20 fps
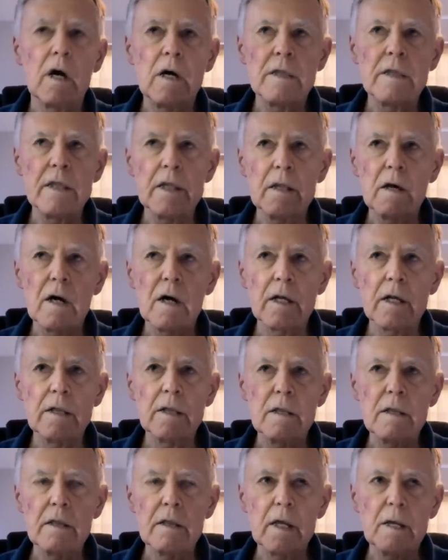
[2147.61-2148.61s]
on
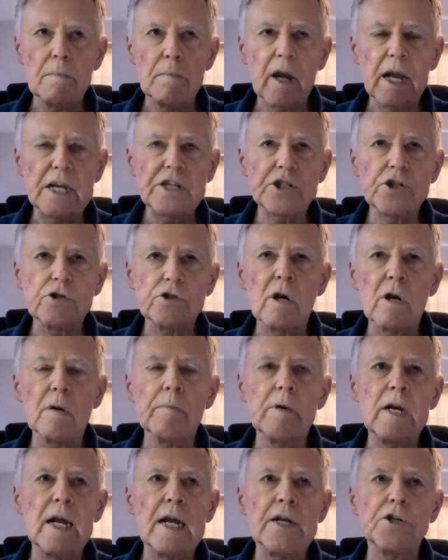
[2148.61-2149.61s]
on the
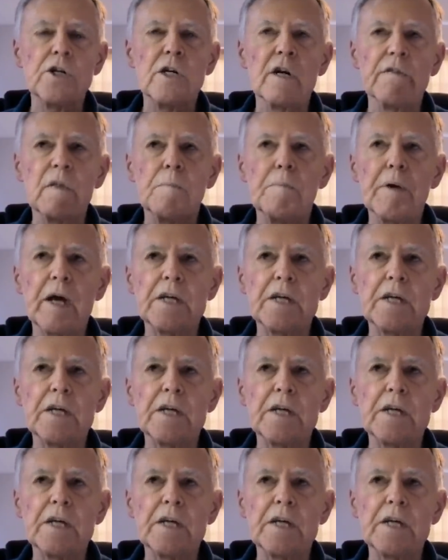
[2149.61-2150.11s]
extermination